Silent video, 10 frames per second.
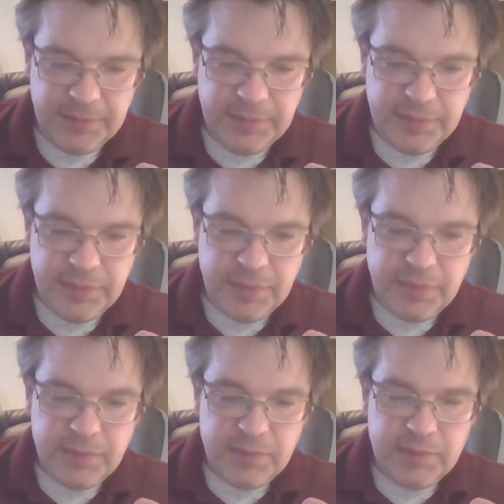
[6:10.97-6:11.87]

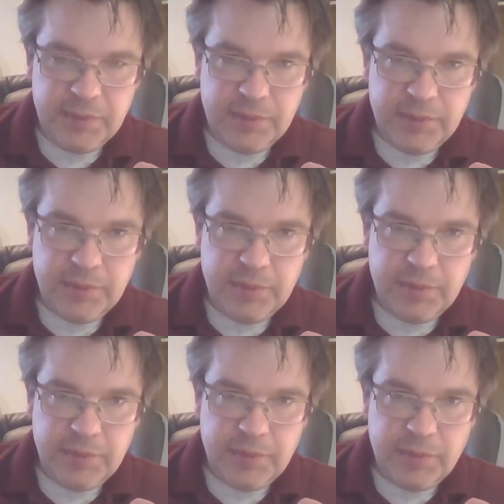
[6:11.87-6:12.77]

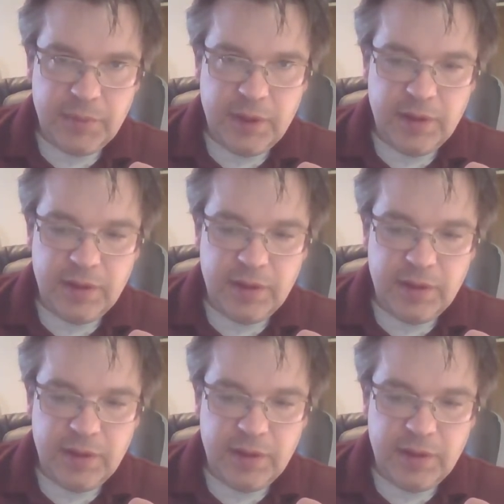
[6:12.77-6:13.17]
No one is speaking in this clip.